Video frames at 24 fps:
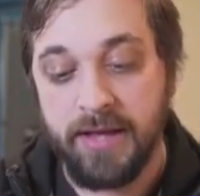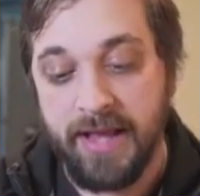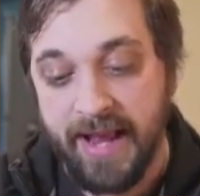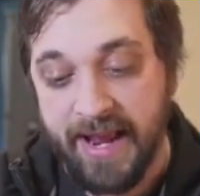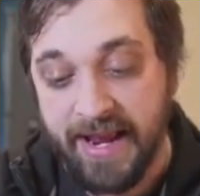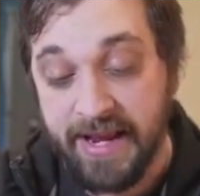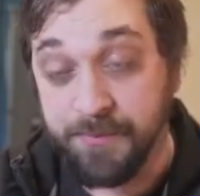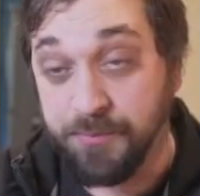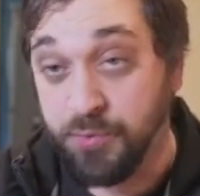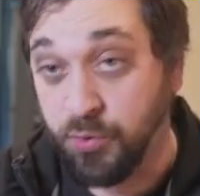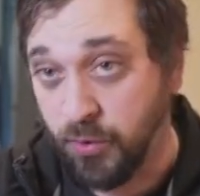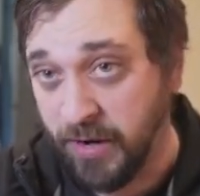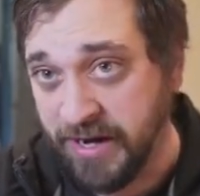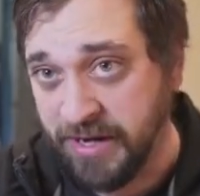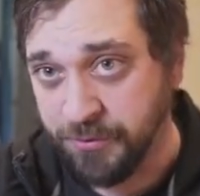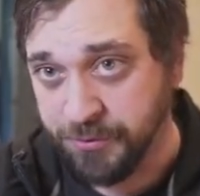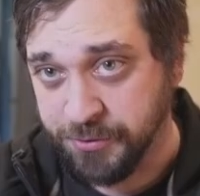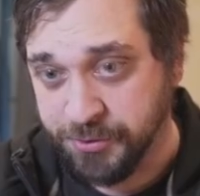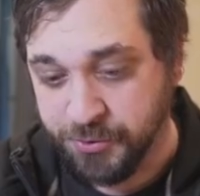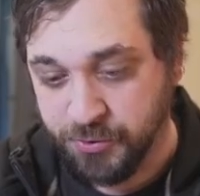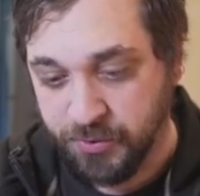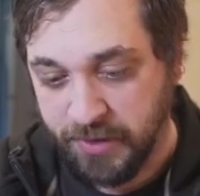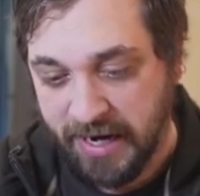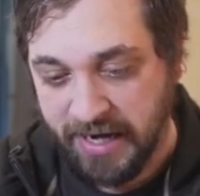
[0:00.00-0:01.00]
a
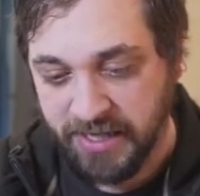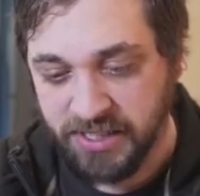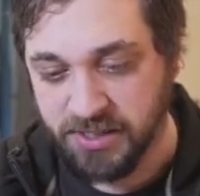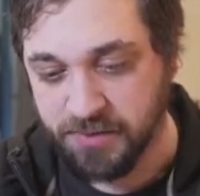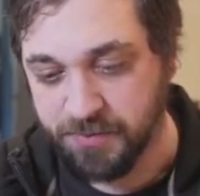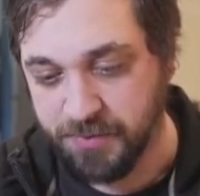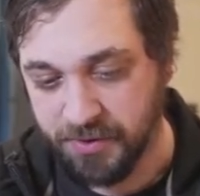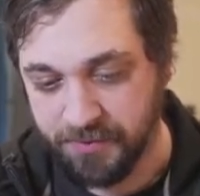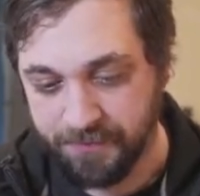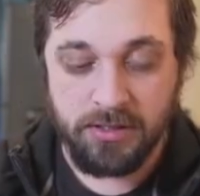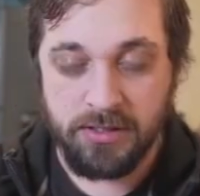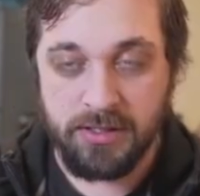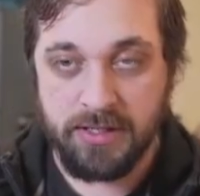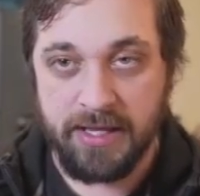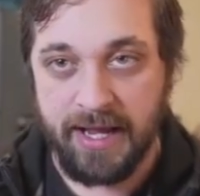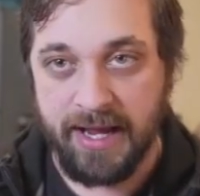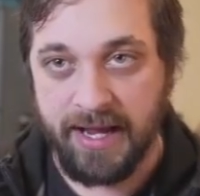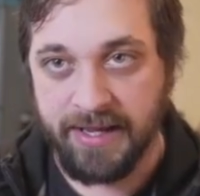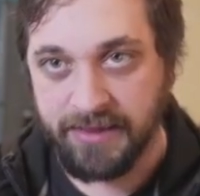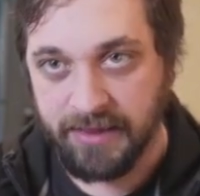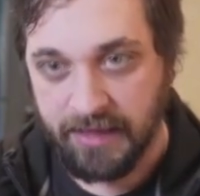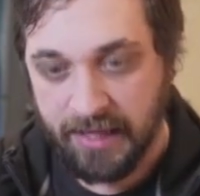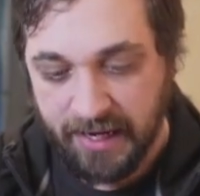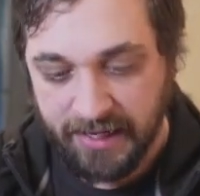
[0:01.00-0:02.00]
Praetor's Grasp,
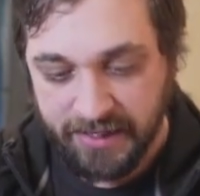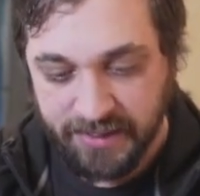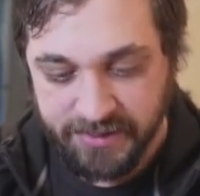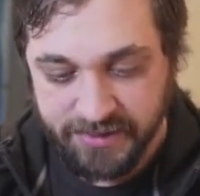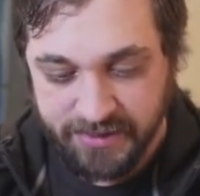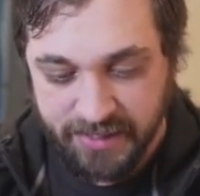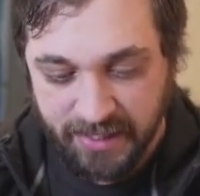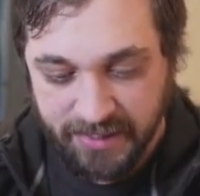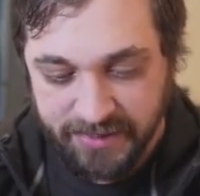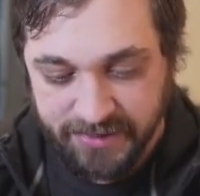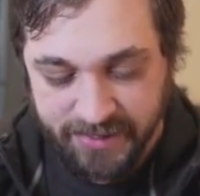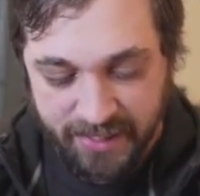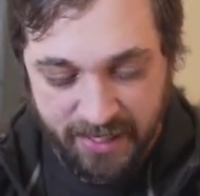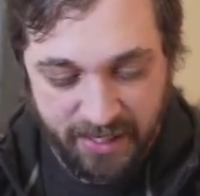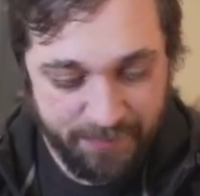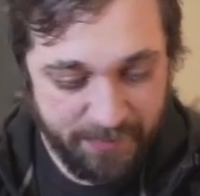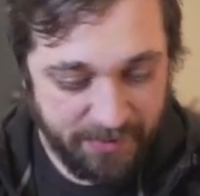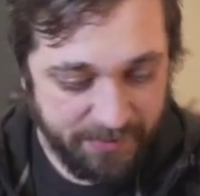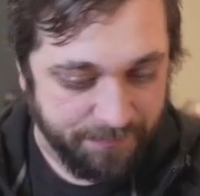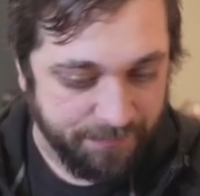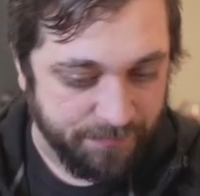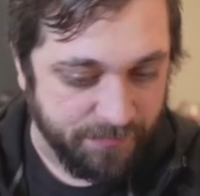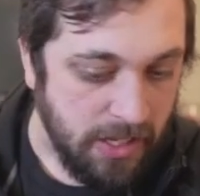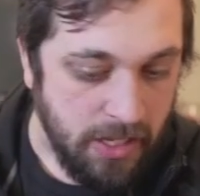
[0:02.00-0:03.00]
and Lion's Eye
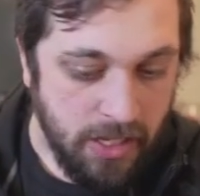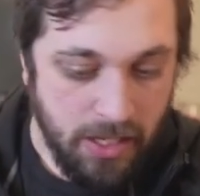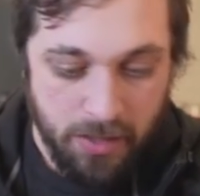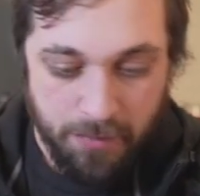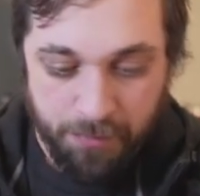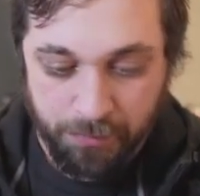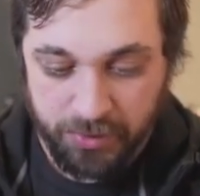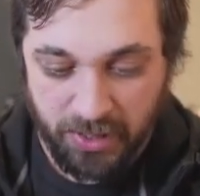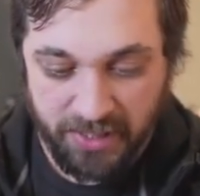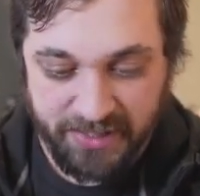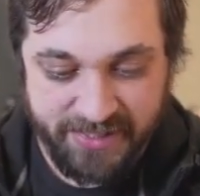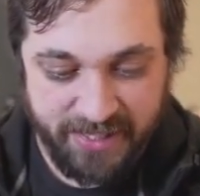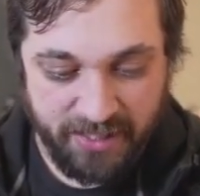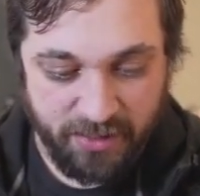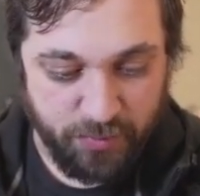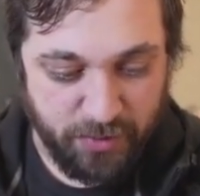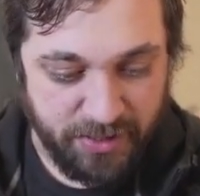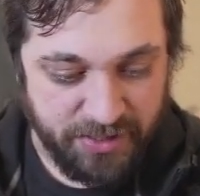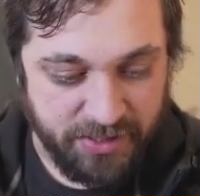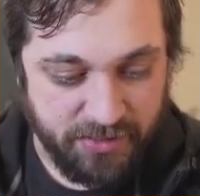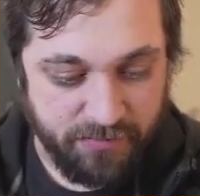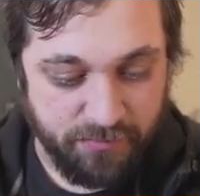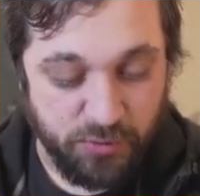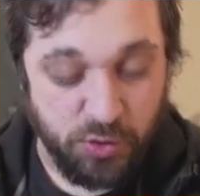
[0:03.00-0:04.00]
Diamond. Blood
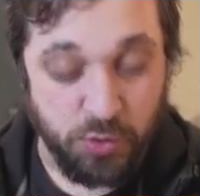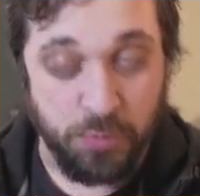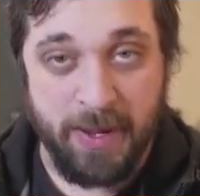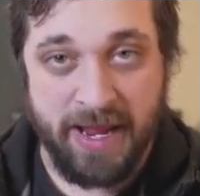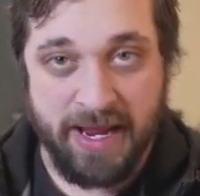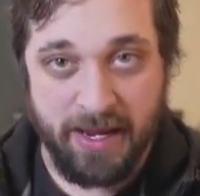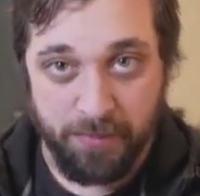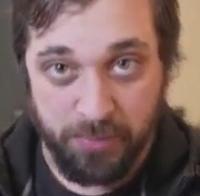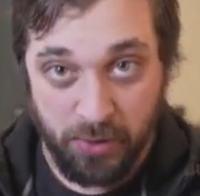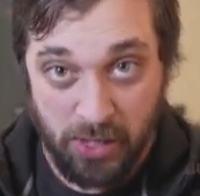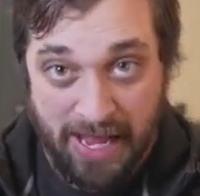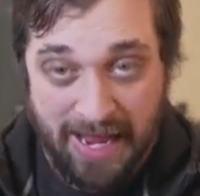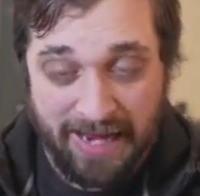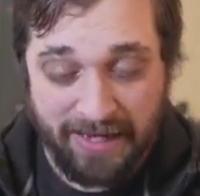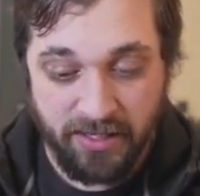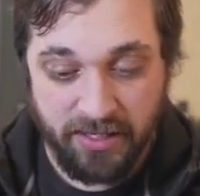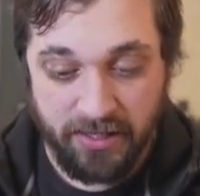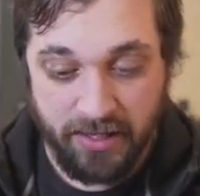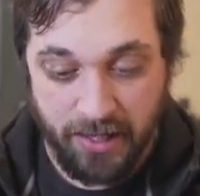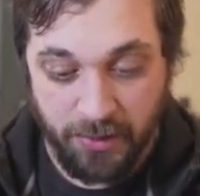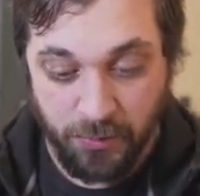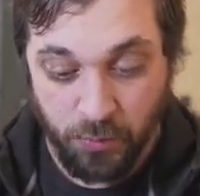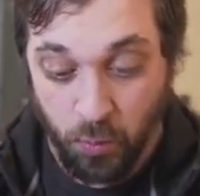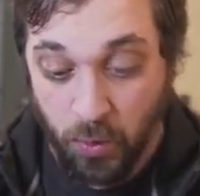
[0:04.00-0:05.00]
Celebrant, you pay a black
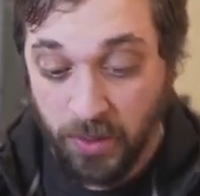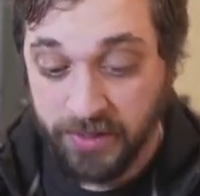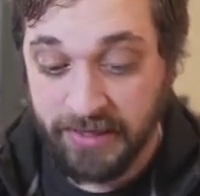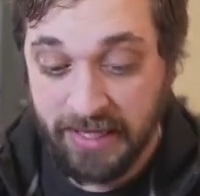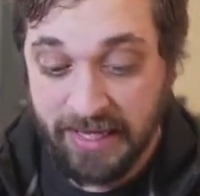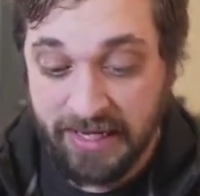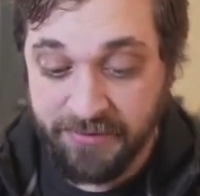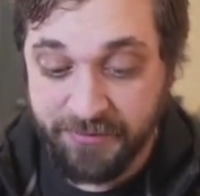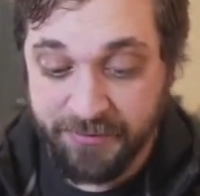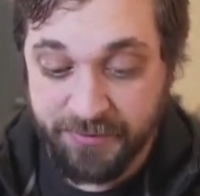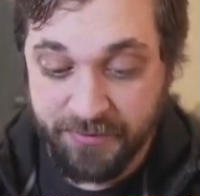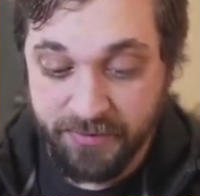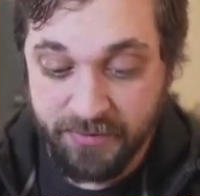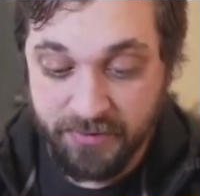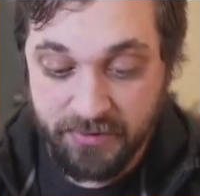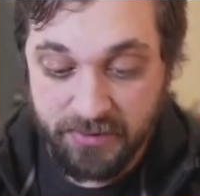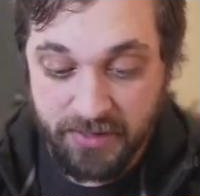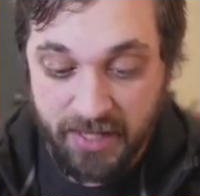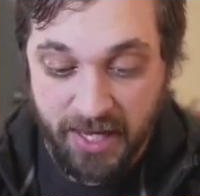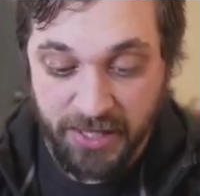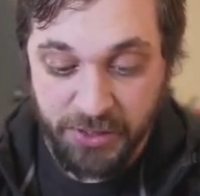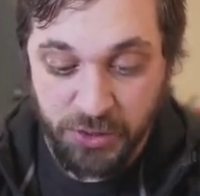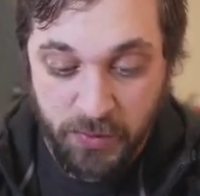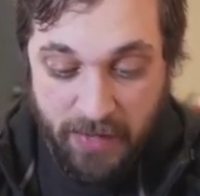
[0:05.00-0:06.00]
and 1 life,
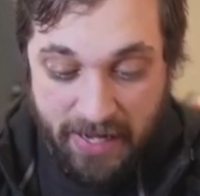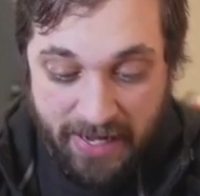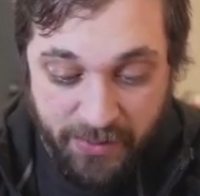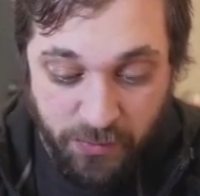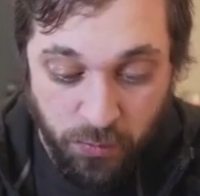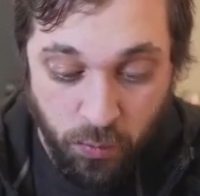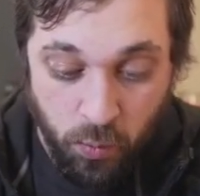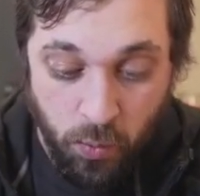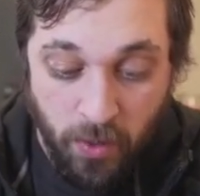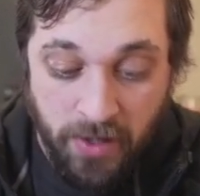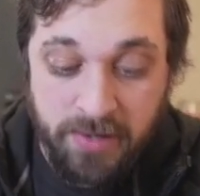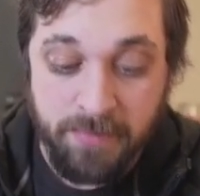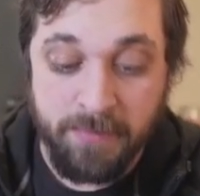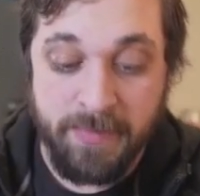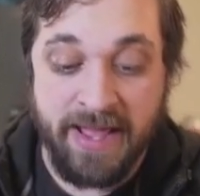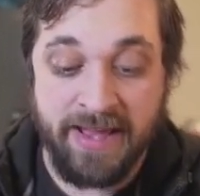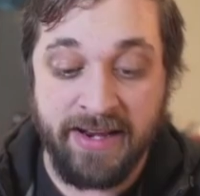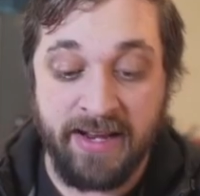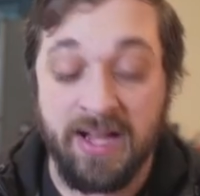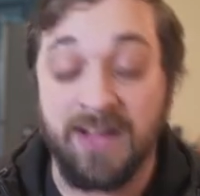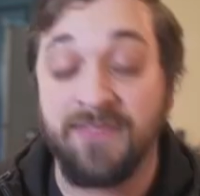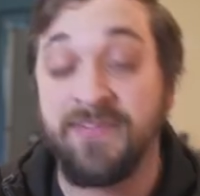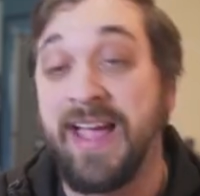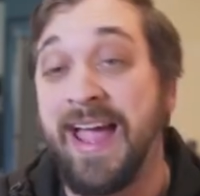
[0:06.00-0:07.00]
and you add 1
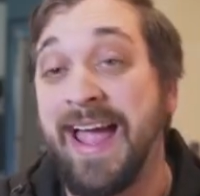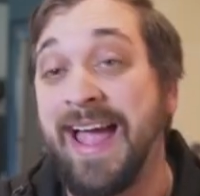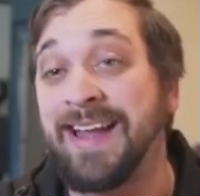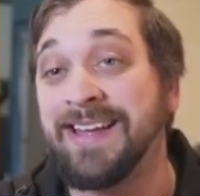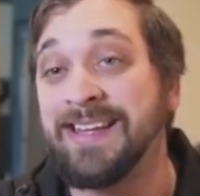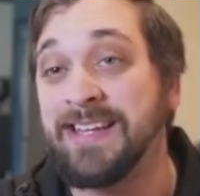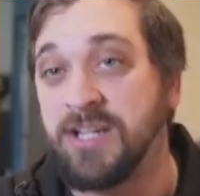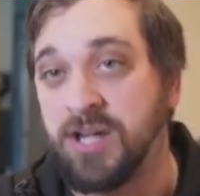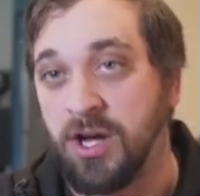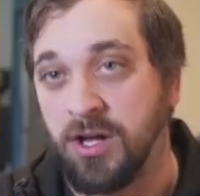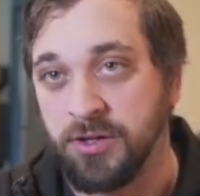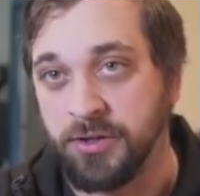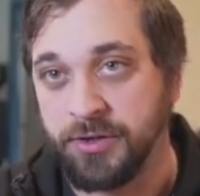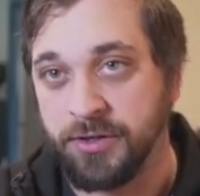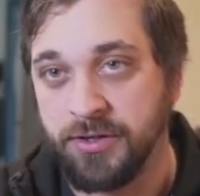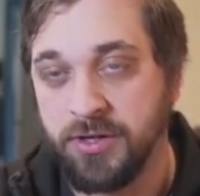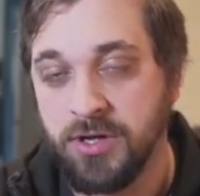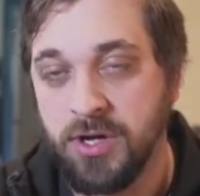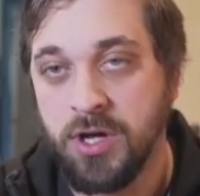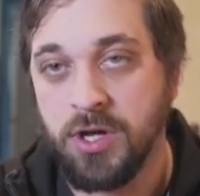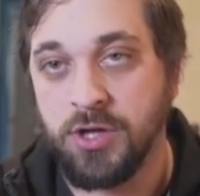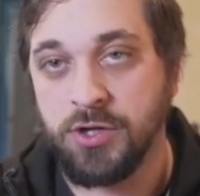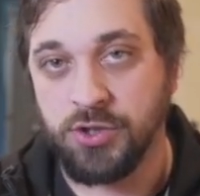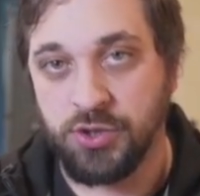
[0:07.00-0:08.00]
mana of any color
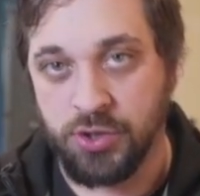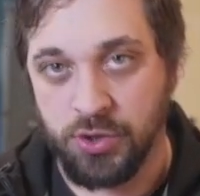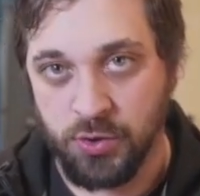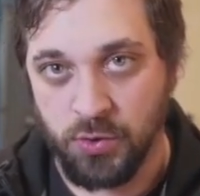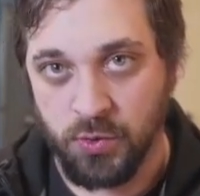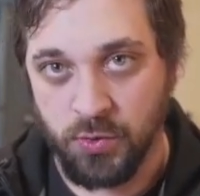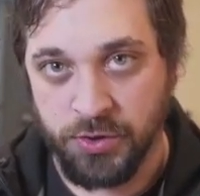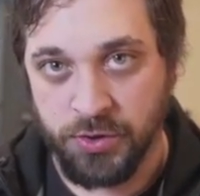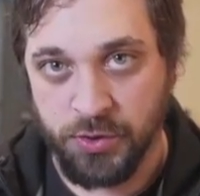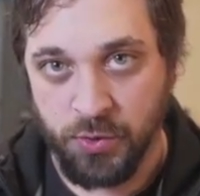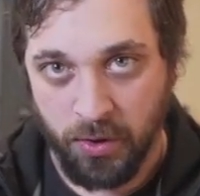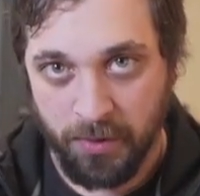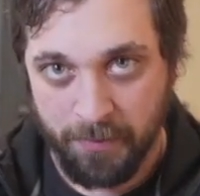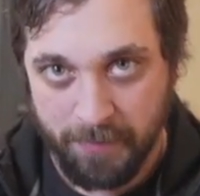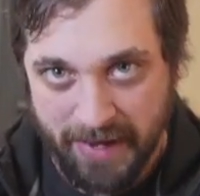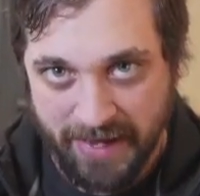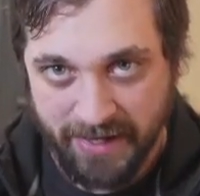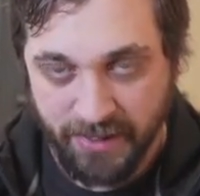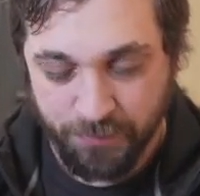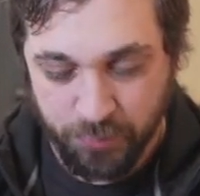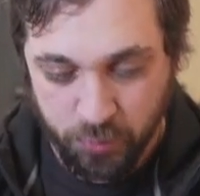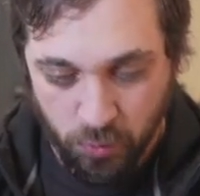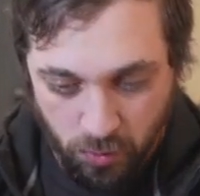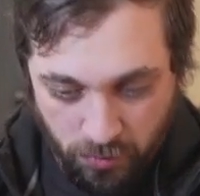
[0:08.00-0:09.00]
to your
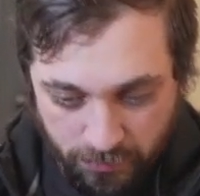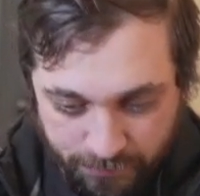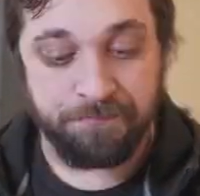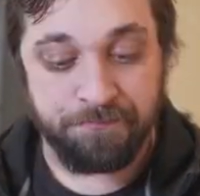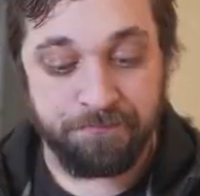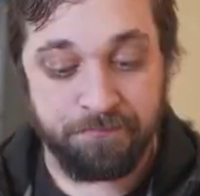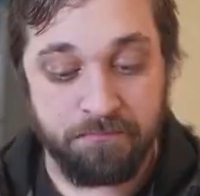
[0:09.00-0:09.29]
mana pool.